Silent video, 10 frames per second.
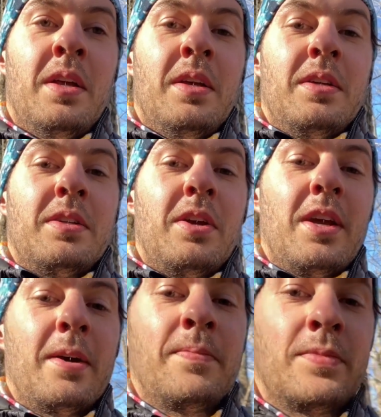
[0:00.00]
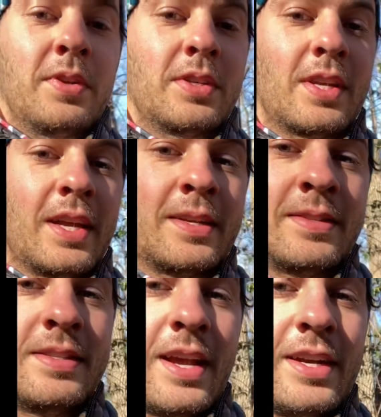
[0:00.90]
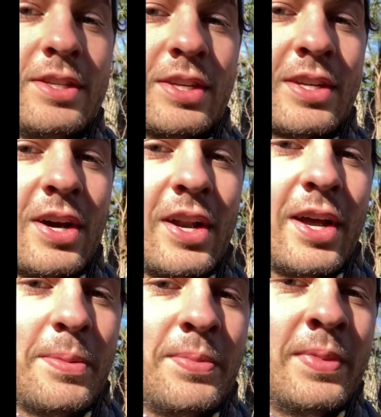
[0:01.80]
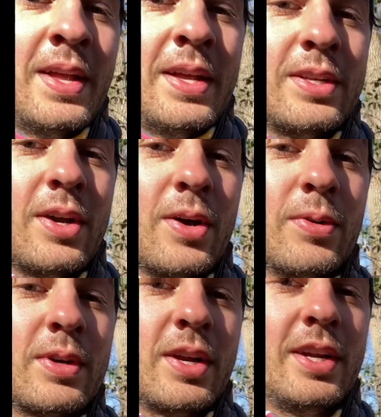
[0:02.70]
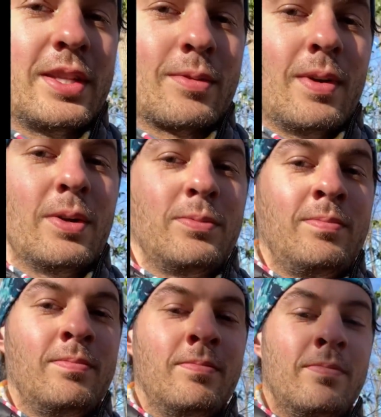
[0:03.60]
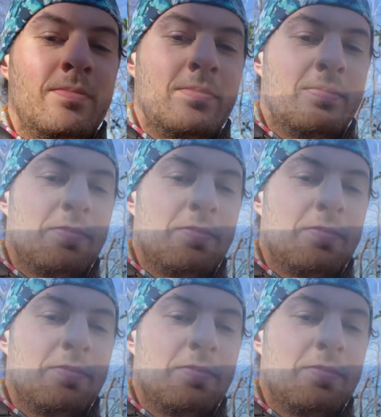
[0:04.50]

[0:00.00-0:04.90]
So yeah, looks like Deddie just caught up, so we're gonna hit the road. Man,